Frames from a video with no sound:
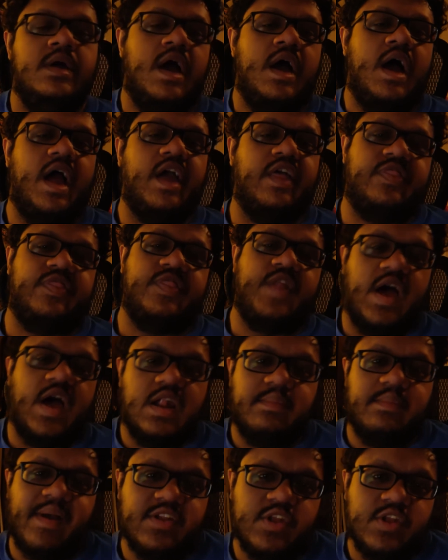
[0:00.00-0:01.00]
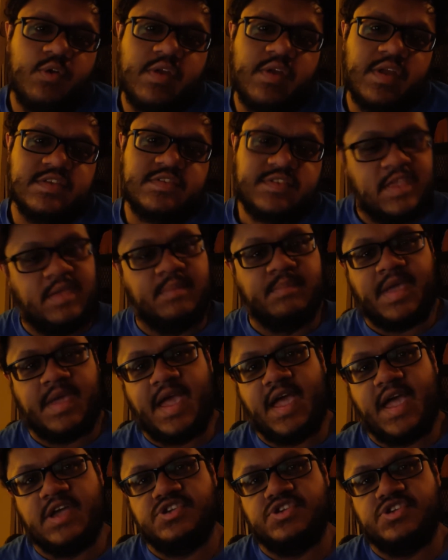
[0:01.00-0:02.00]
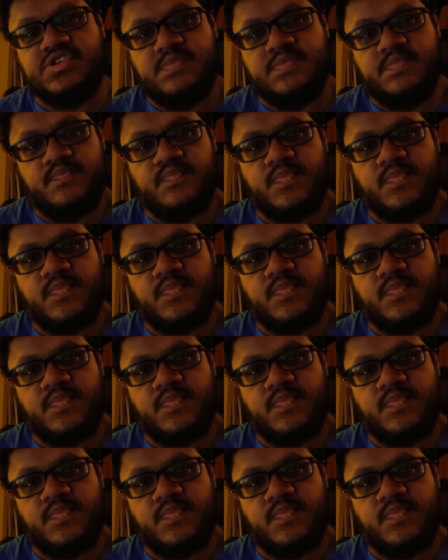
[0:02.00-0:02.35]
I thought about doing a Steam cache,